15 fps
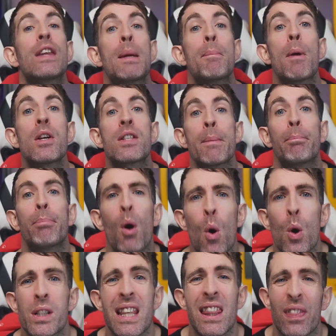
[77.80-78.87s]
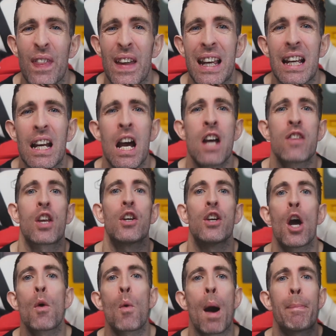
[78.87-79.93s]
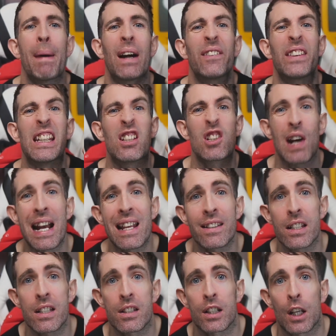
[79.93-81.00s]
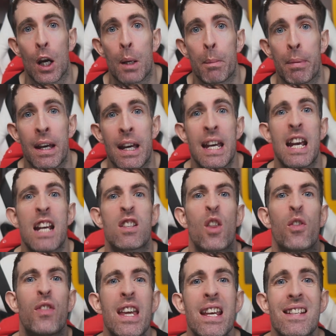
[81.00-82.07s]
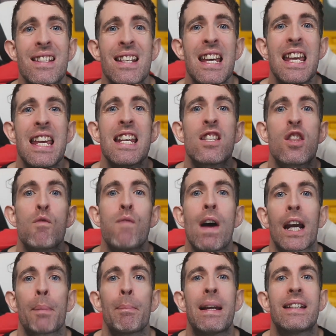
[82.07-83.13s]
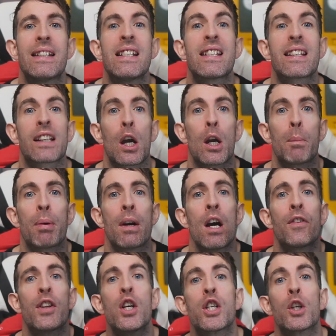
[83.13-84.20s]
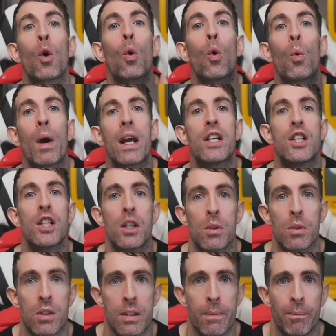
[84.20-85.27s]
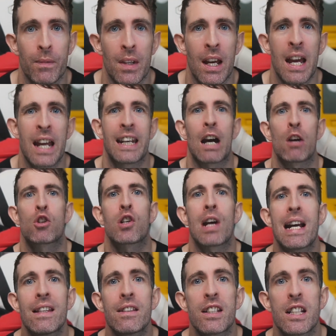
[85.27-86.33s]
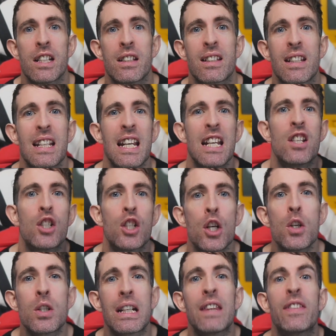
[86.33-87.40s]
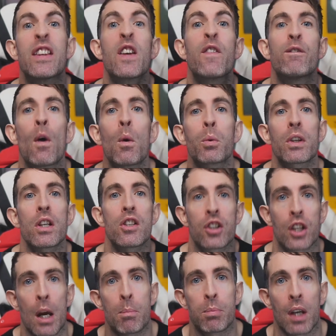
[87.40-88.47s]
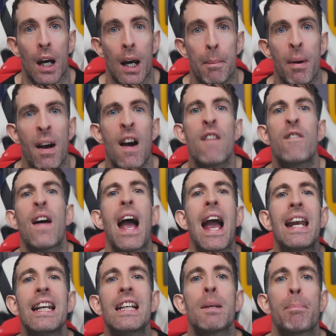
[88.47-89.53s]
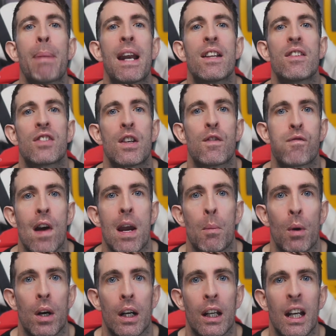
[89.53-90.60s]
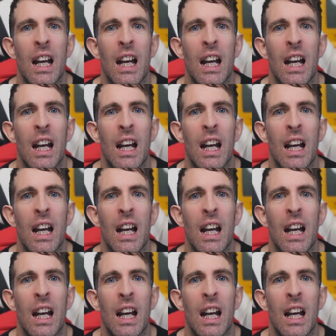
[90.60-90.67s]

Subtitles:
most important thing to know about the transient scope is that this is the recommended scope that you should always use. Now, transient is usually the default scope type for any dependency framework.